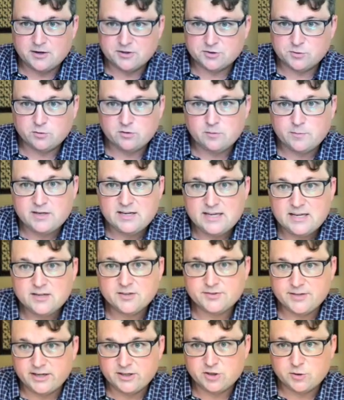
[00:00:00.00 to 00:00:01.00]
So it would have been in a
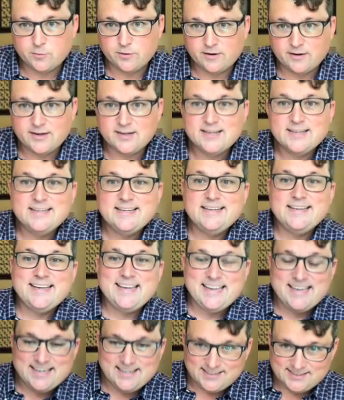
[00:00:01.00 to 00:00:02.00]
sanctuary,
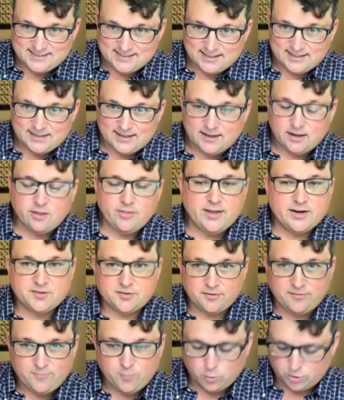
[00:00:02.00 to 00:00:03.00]
in a citadel, that is a
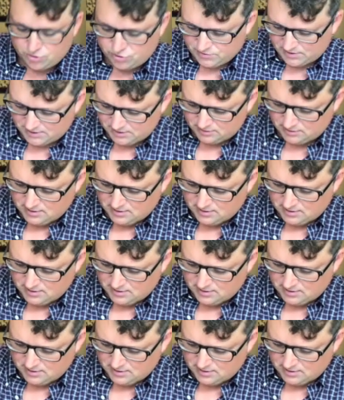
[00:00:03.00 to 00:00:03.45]
fortress,